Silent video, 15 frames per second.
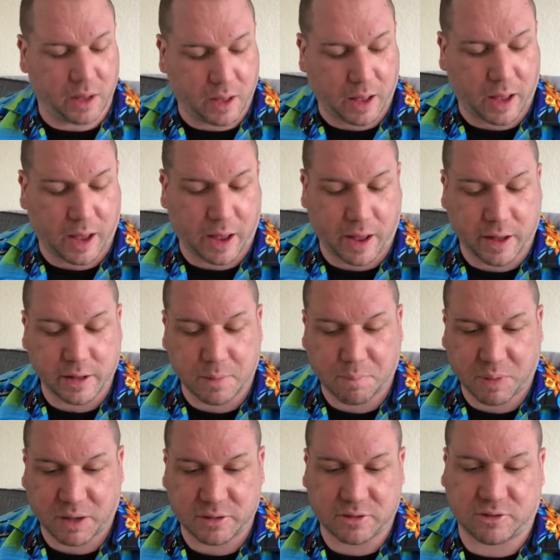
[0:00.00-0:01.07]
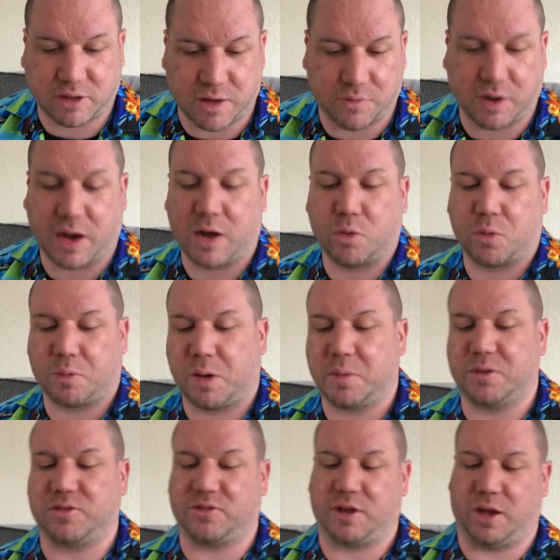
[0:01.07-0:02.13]
The Bank 7, I would probably
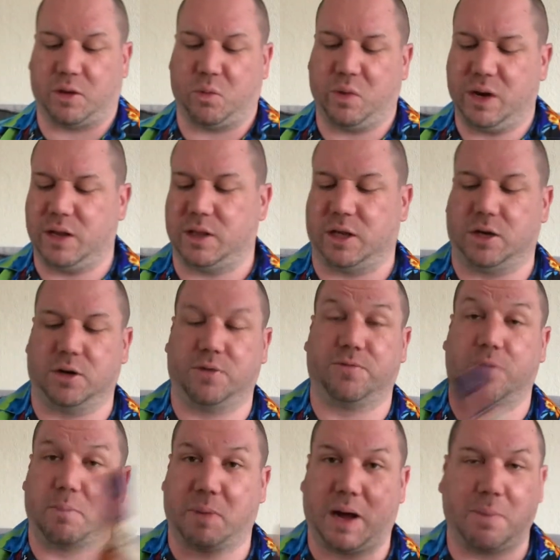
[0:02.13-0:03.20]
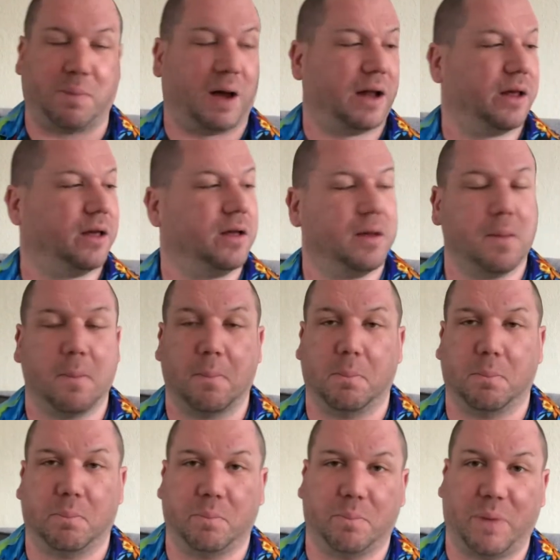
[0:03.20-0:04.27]
say, weirdly enough, for my palate,
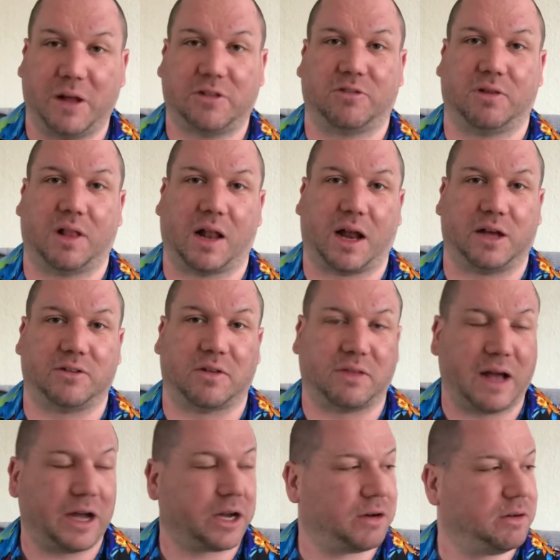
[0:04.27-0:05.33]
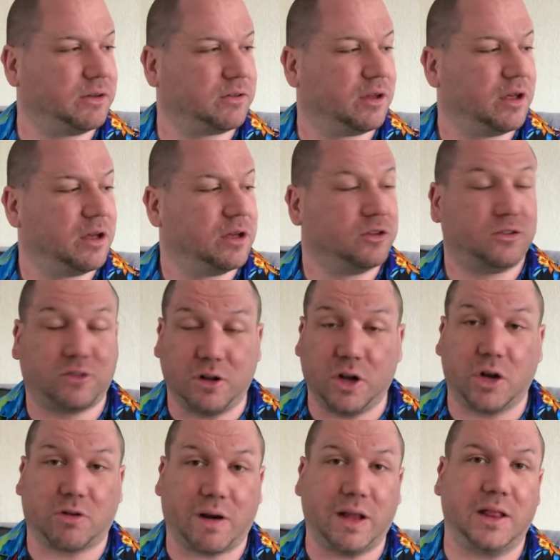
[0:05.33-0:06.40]
better in the likes of daiquiris. Still a
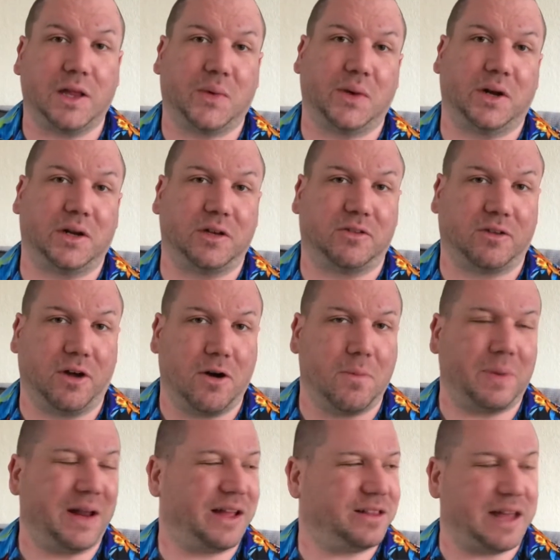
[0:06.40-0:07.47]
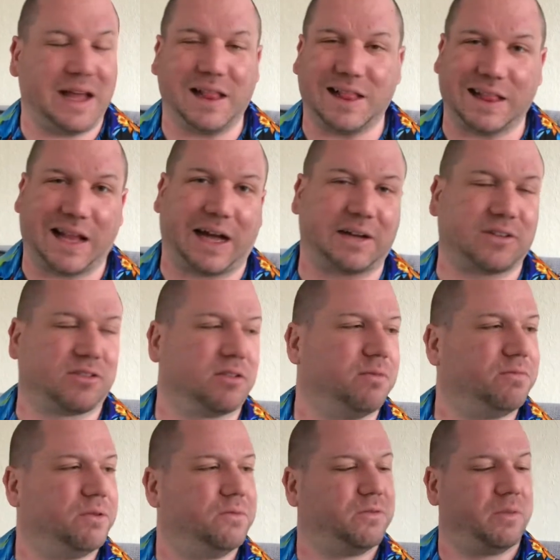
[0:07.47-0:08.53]
great liquid on its own, but it lacks
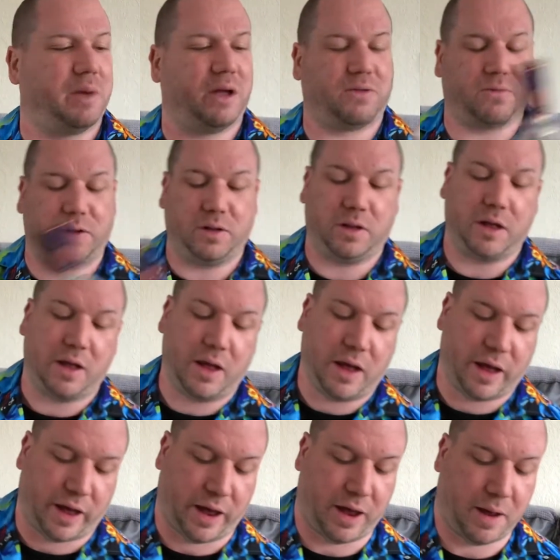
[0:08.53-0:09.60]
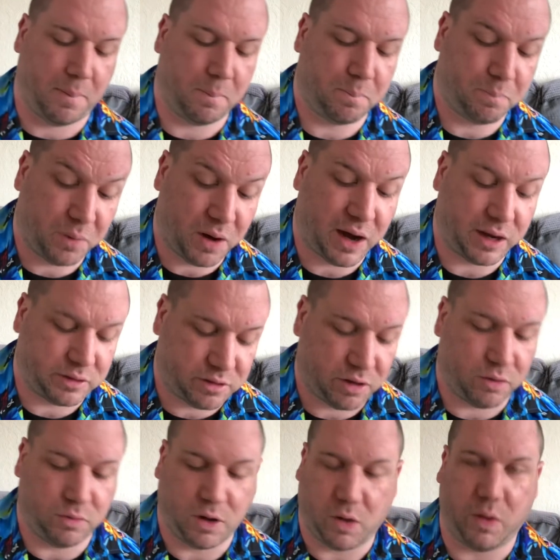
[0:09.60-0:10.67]
something for me, I feel. But I
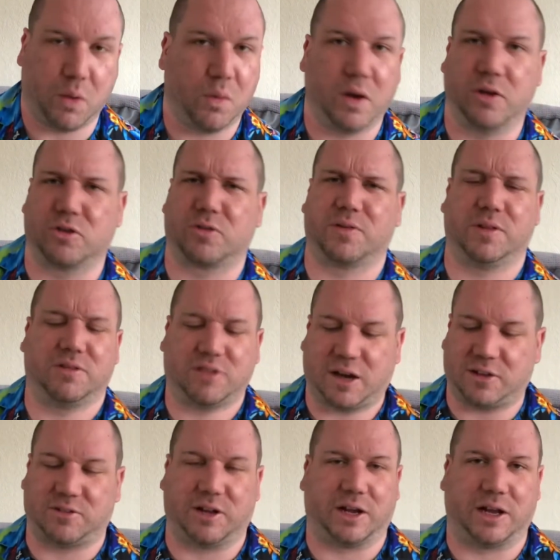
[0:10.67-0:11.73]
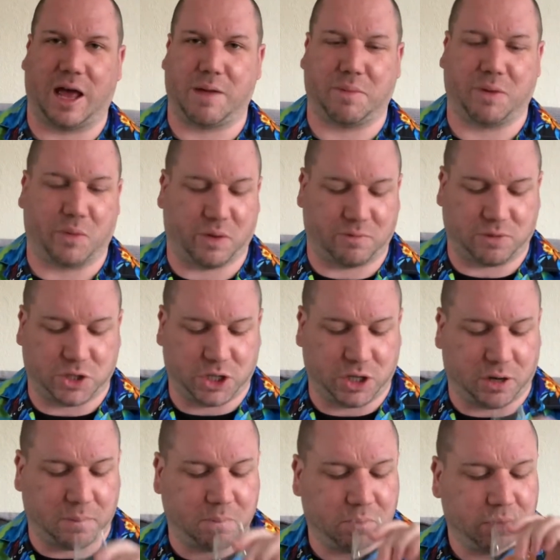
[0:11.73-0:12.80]
do know it works fantastic in a Hemingway for sure.